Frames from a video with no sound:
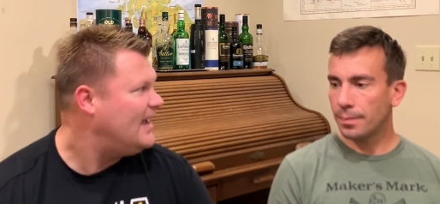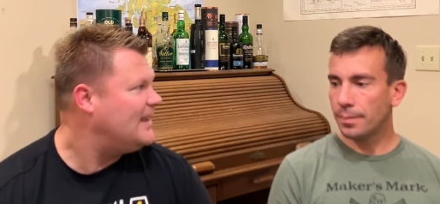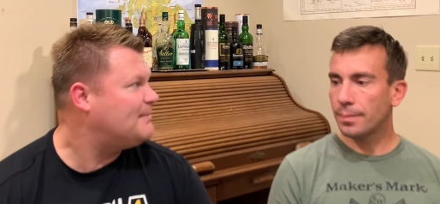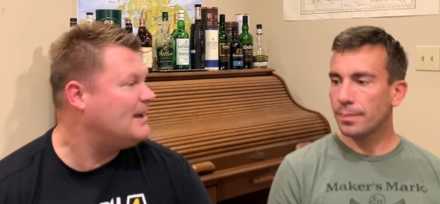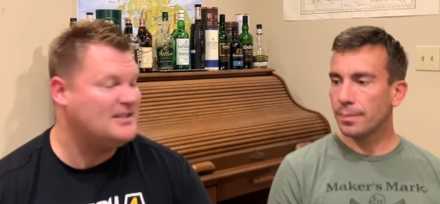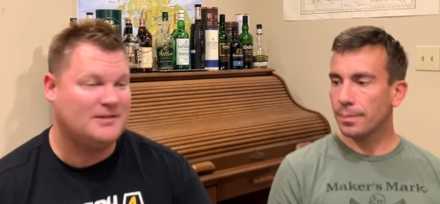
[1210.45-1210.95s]

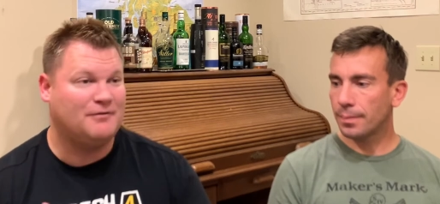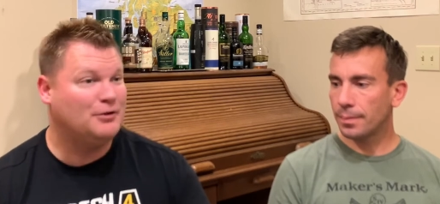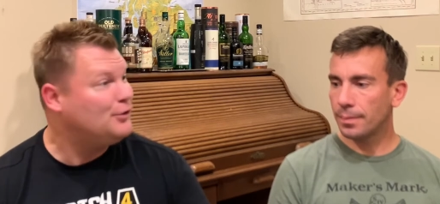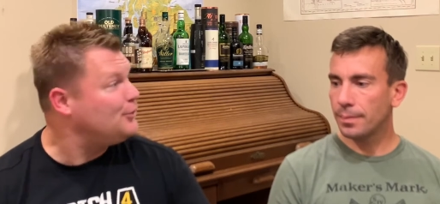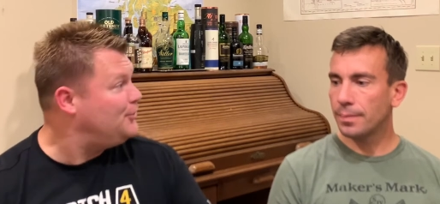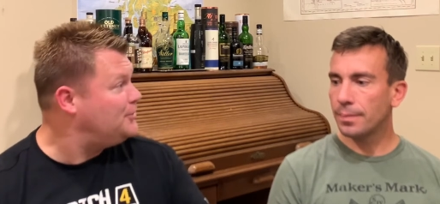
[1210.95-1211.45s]
Speaker 1: And because if
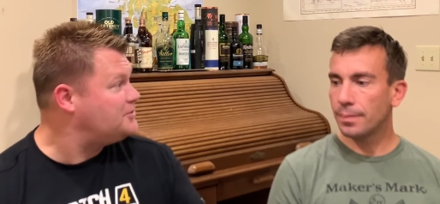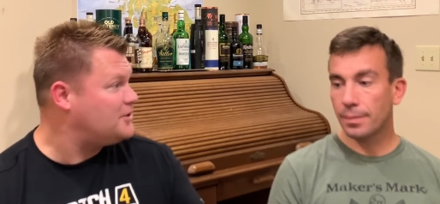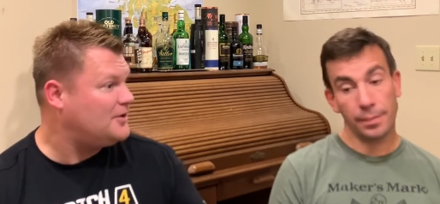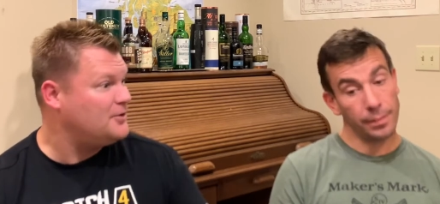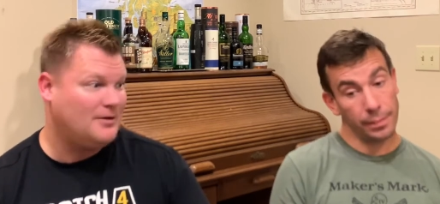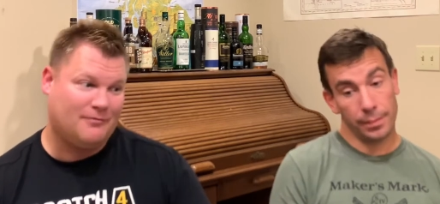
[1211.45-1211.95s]
you lose,
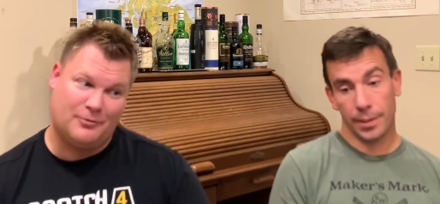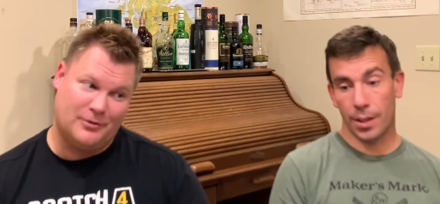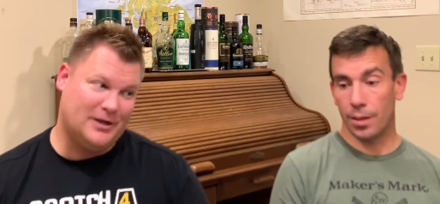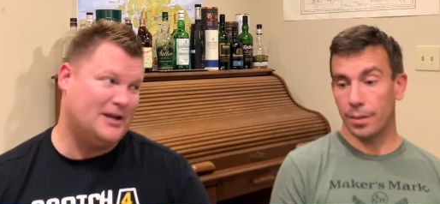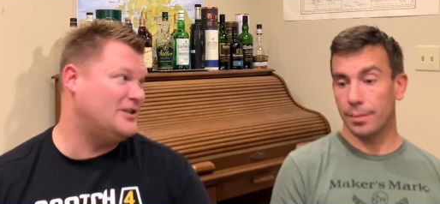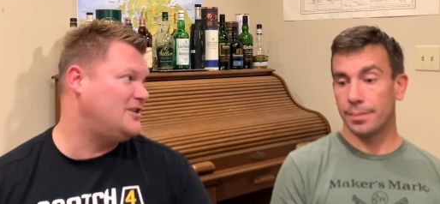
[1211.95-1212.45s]
you you have a
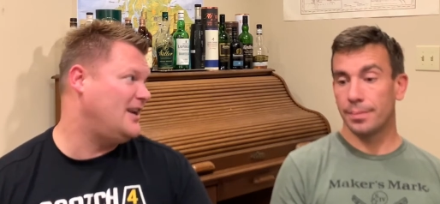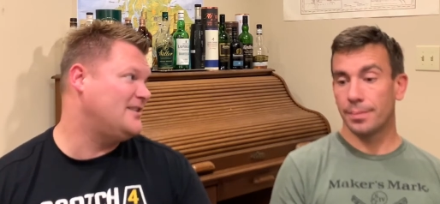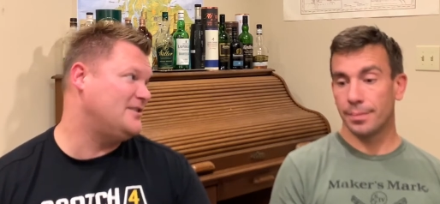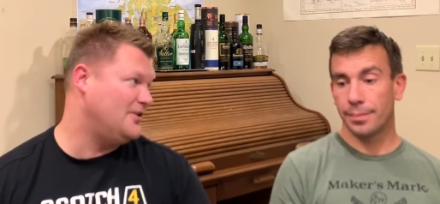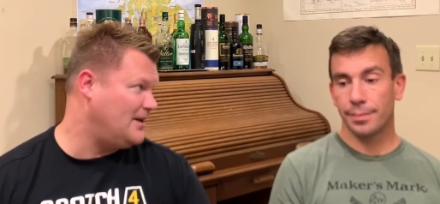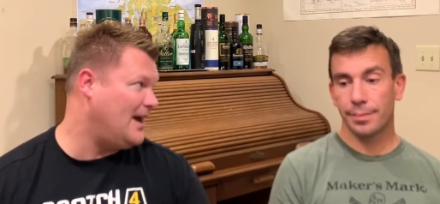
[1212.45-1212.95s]
really good
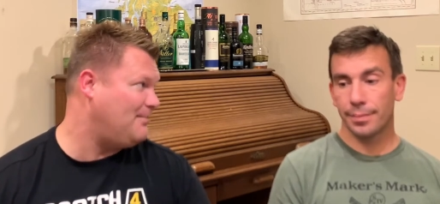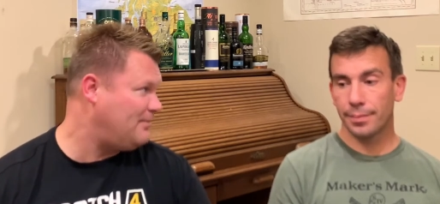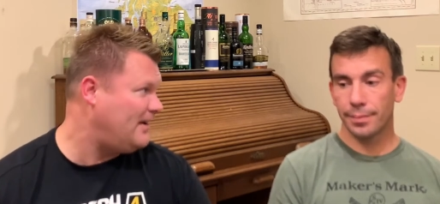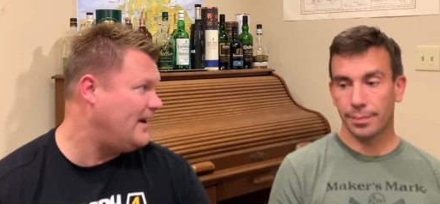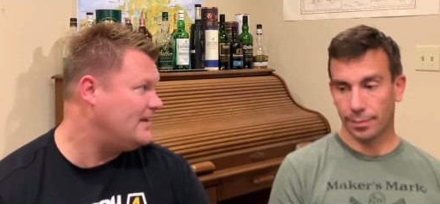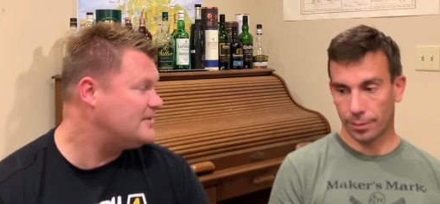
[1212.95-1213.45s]
chance that you're not
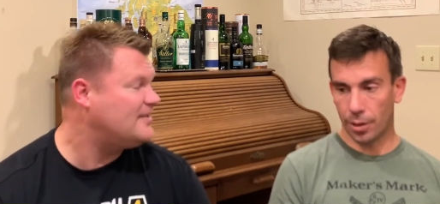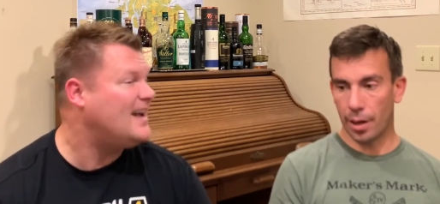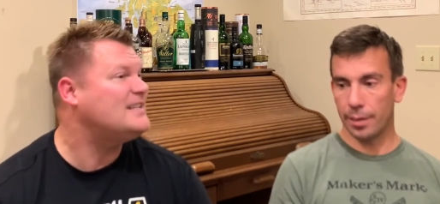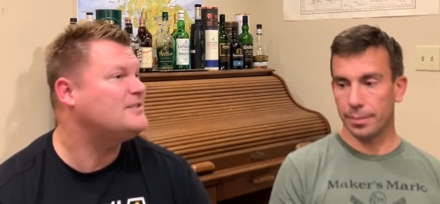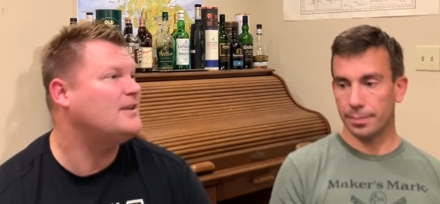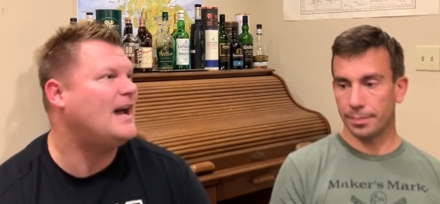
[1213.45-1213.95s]
playing. So
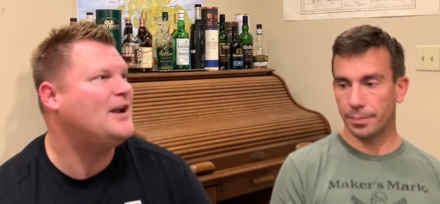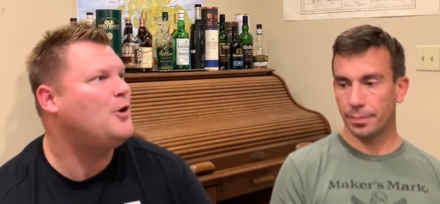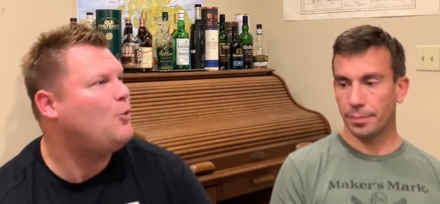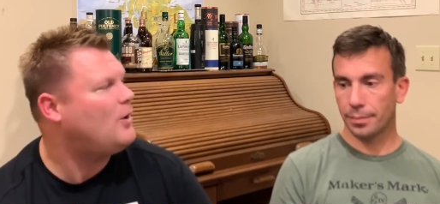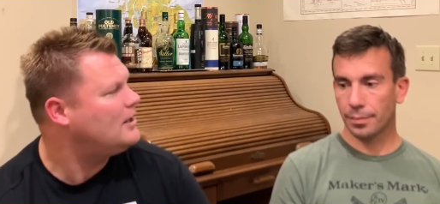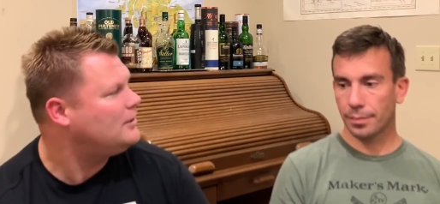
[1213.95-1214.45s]
that's, I
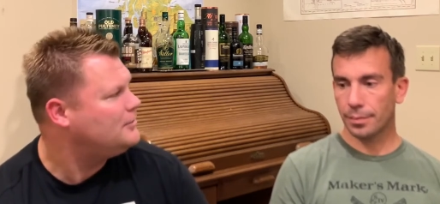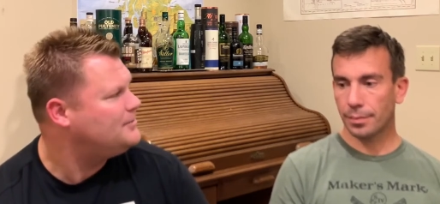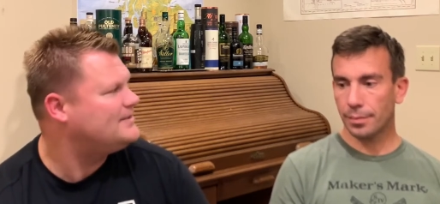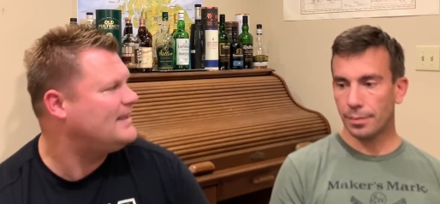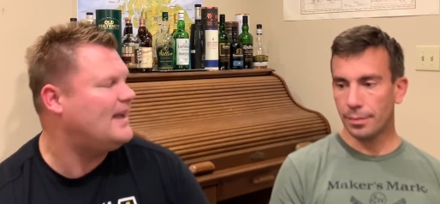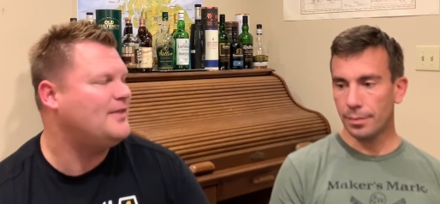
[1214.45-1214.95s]
don't want to
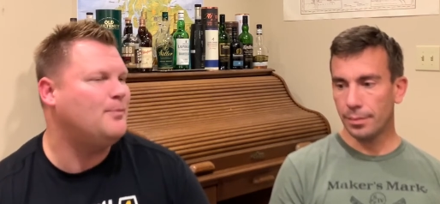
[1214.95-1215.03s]
lose that.